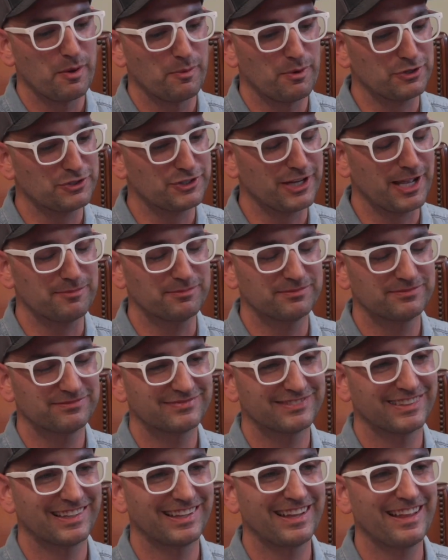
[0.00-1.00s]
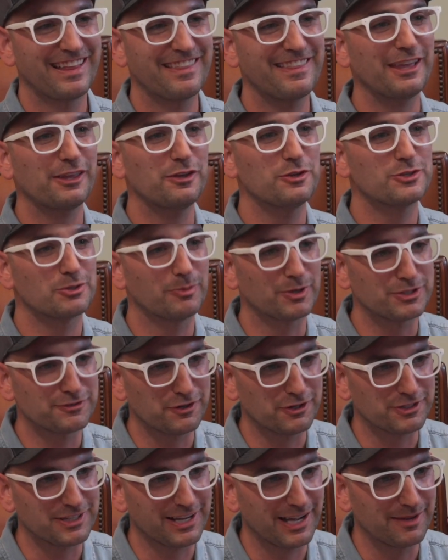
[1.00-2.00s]
Well, Shep, thank you so much for
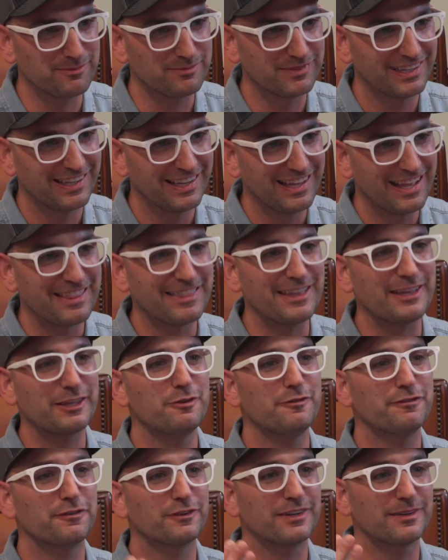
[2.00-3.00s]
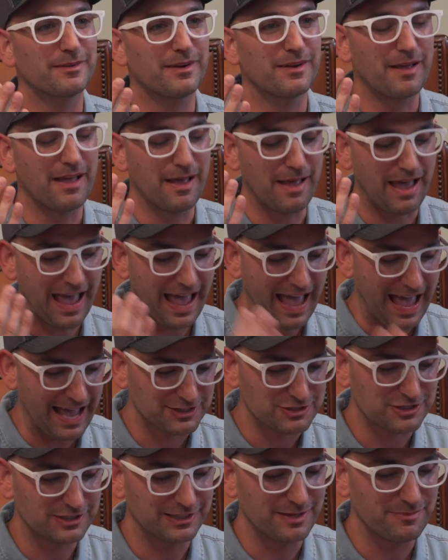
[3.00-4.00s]
your time. Thank you for
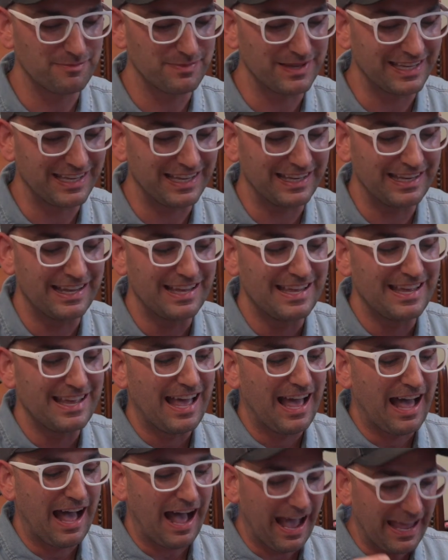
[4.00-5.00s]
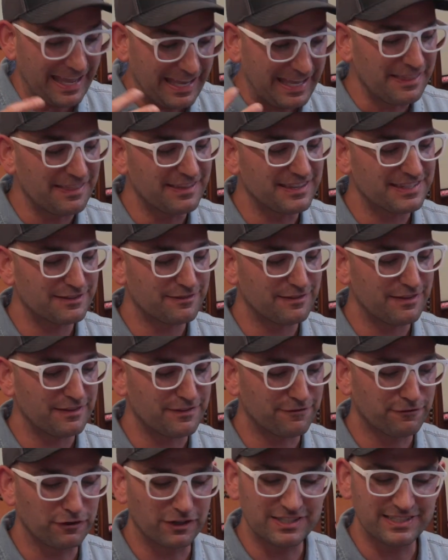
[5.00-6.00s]
actually being in this
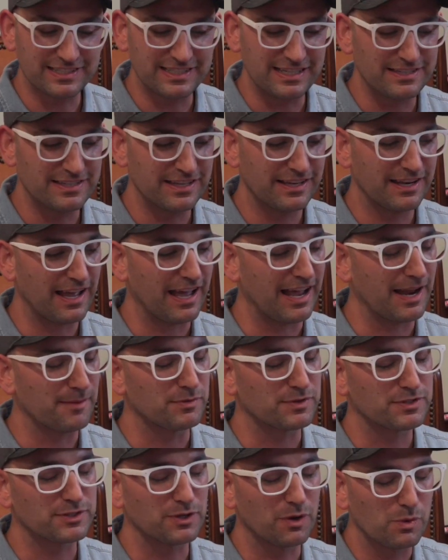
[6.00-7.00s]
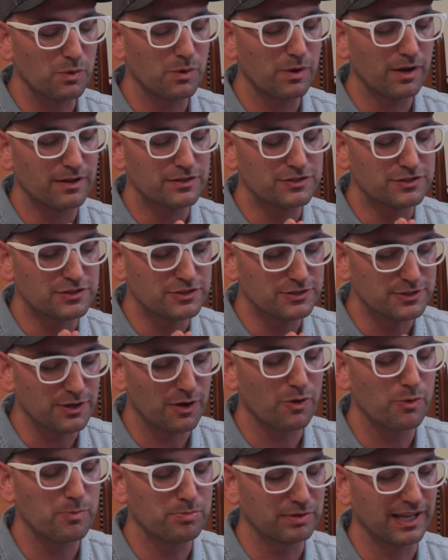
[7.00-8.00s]
first season. I'm so
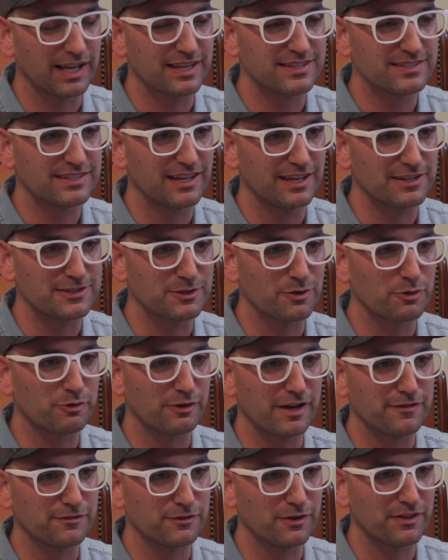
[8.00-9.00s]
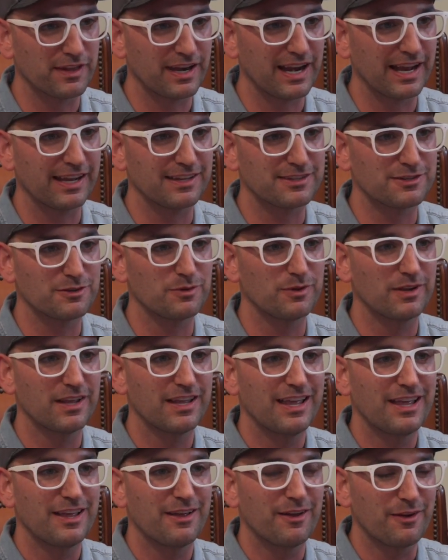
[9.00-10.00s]
blessed and so grateful that I get to
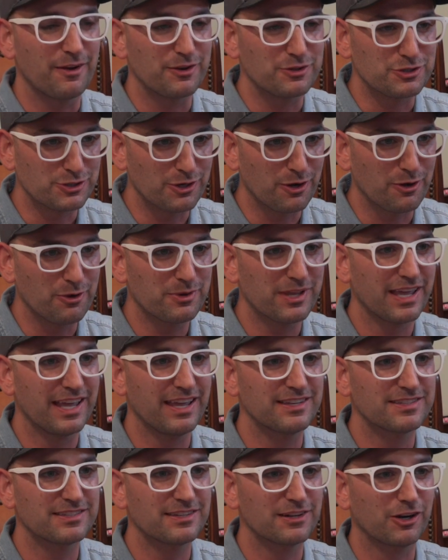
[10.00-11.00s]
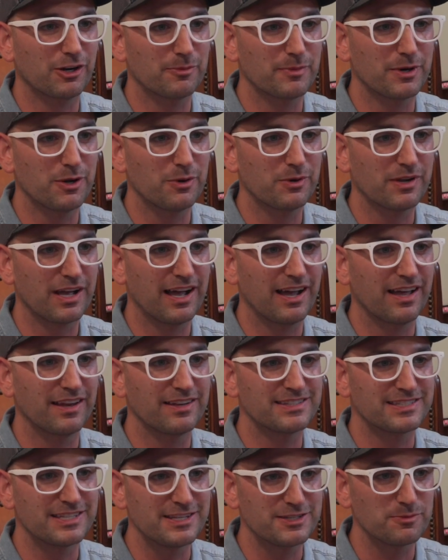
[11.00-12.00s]
showcase Hermann Oak
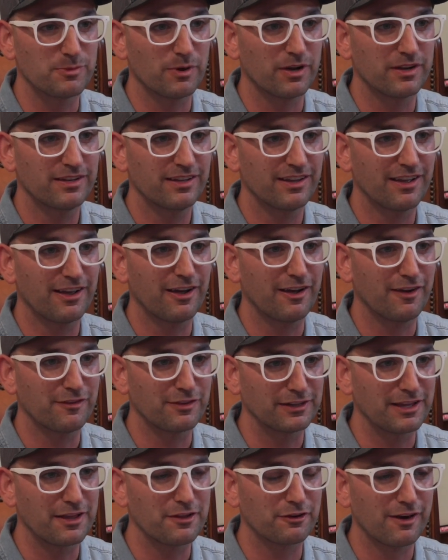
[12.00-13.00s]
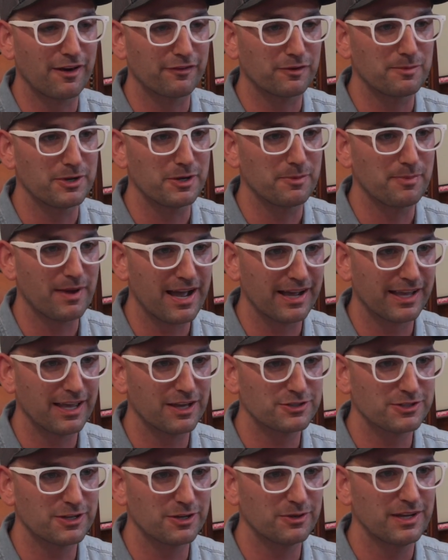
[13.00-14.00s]
on season 1 of the Leathercraft Community
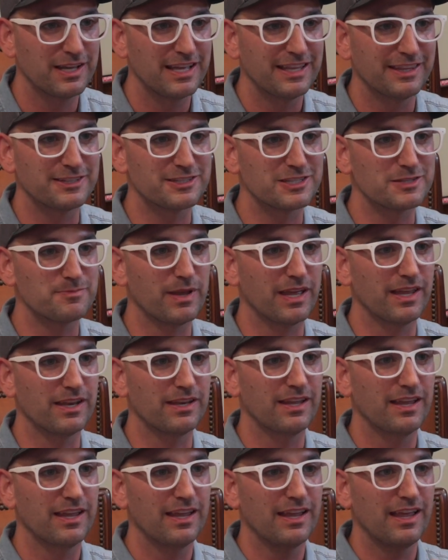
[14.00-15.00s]
Podcast Show. This has been